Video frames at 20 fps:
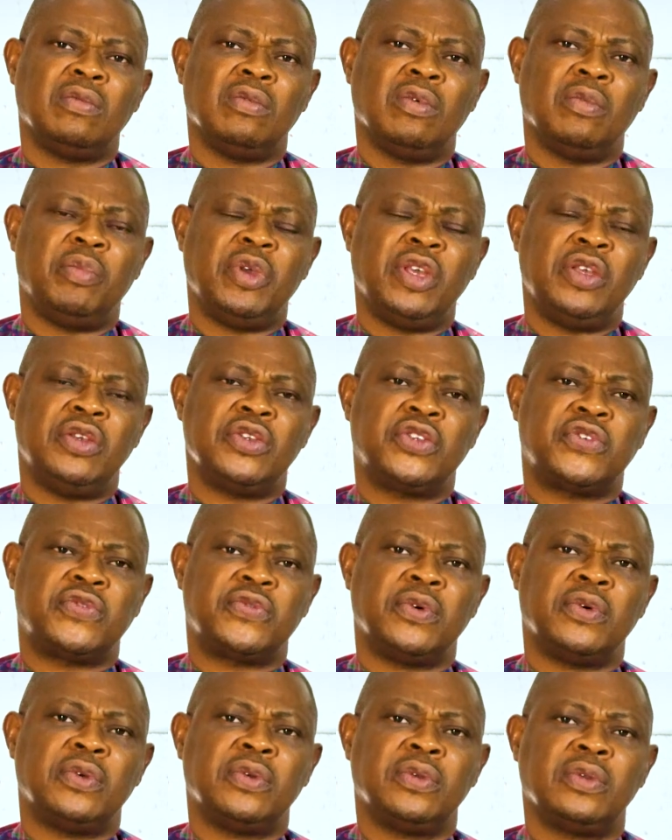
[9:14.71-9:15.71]
will be
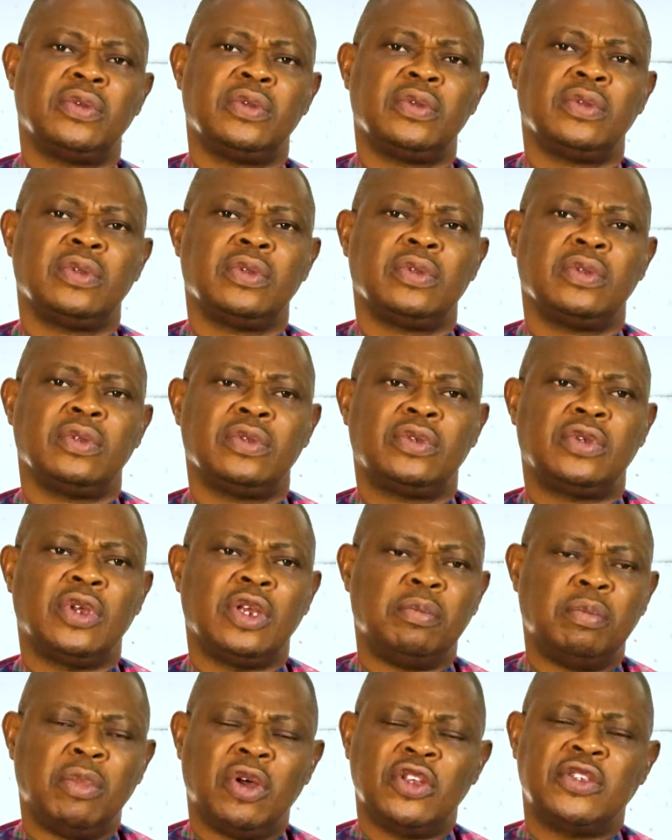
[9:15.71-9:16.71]
useful. So
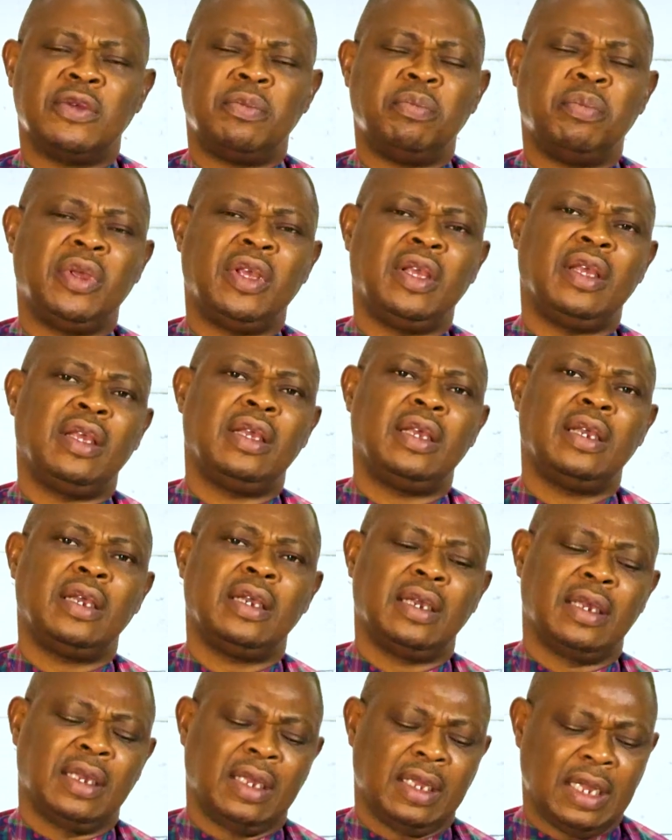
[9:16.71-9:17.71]
it mustn't be
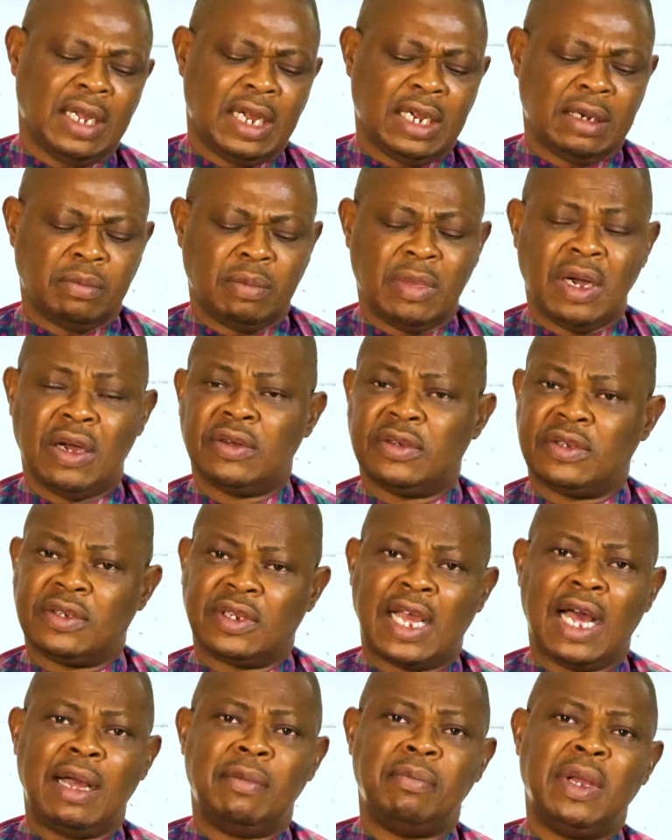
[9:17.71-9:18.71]
at
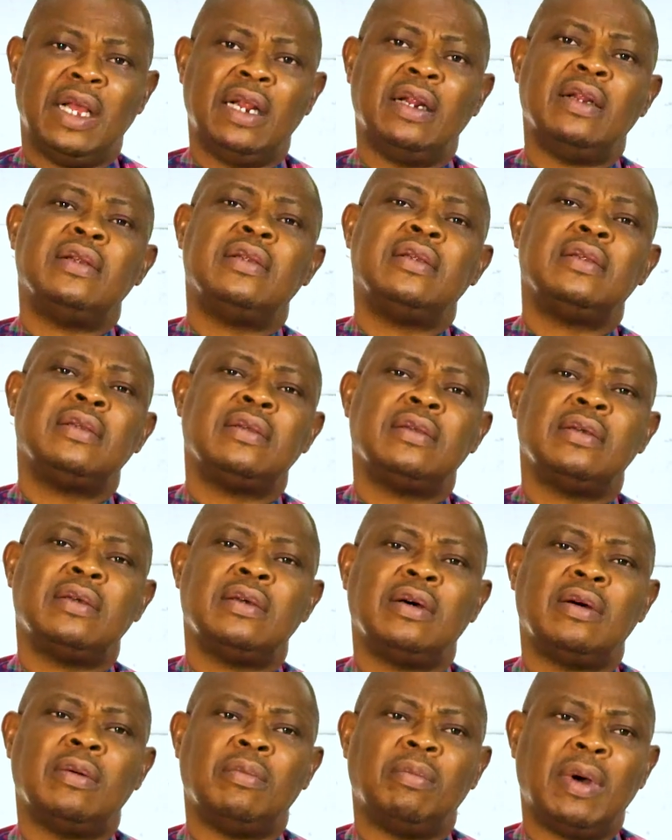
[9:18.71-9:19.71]
Mount Carmel
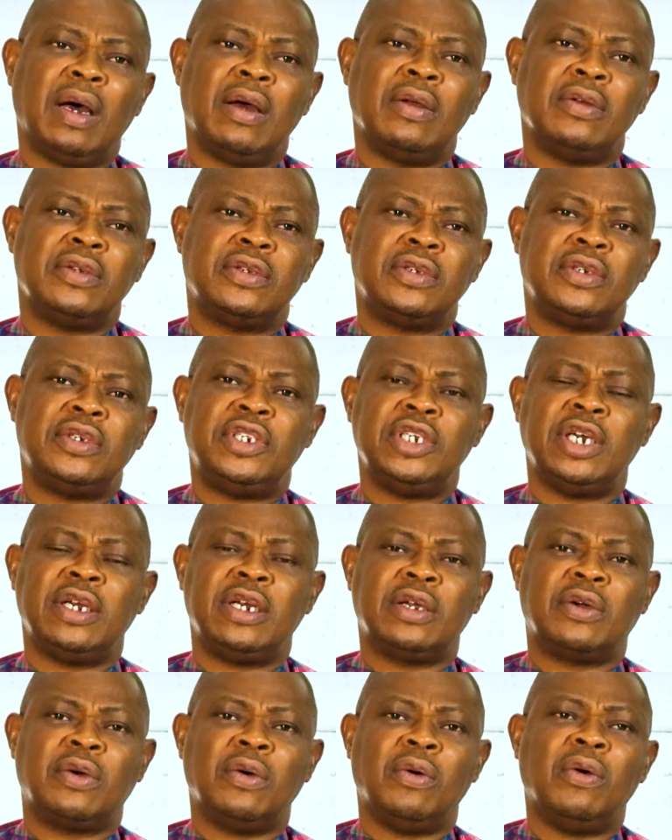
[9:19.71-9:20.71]
or Mount
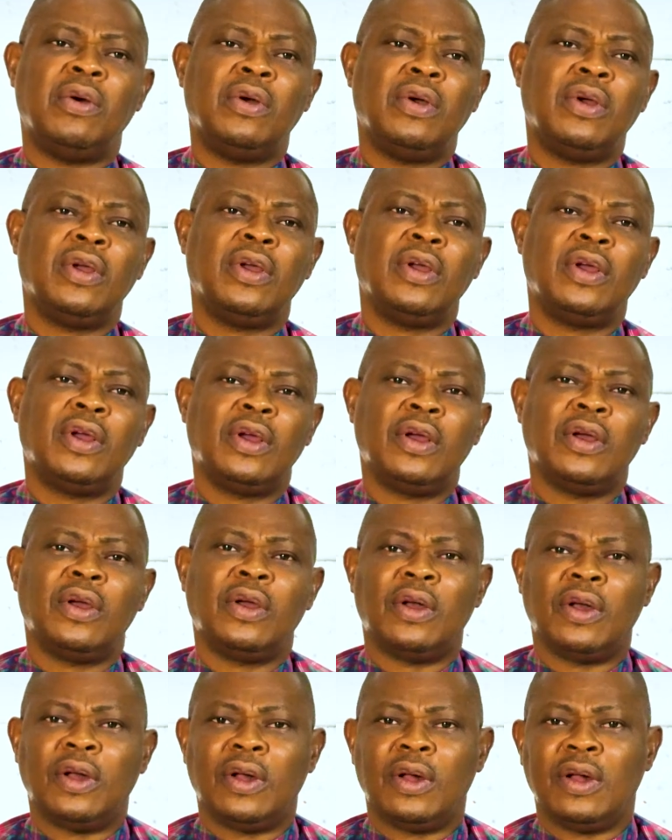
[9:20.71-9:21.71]
Jericho
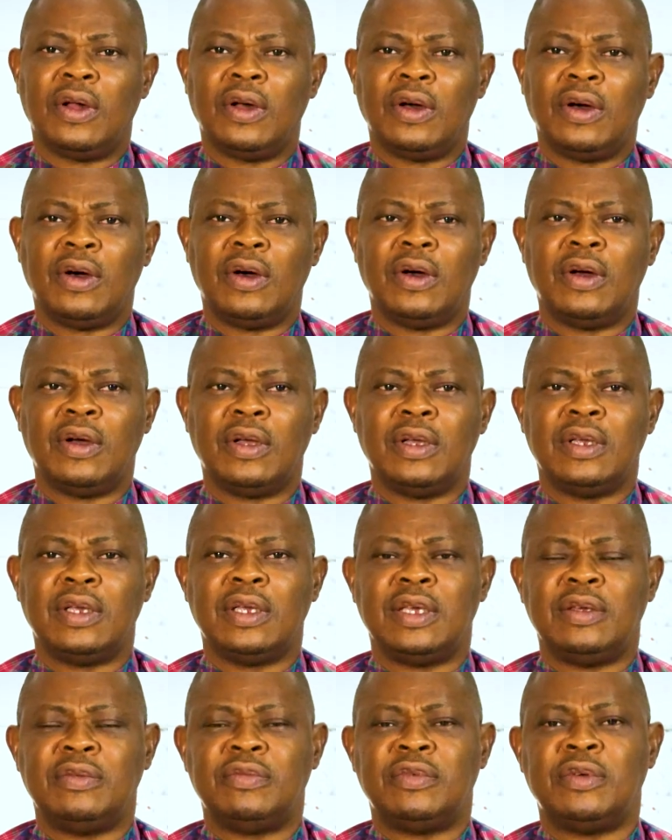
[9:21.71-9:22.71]
or
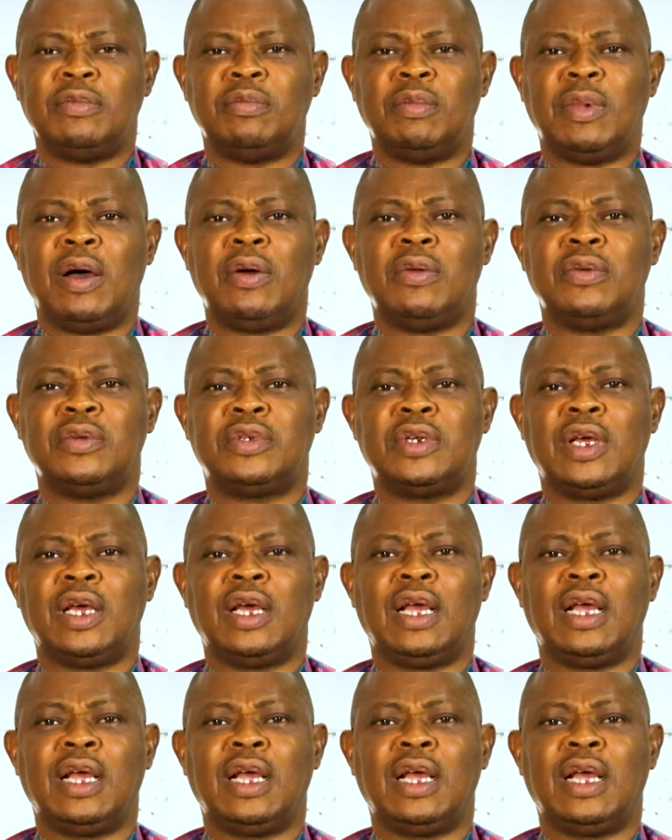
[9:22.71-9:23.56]
even Mount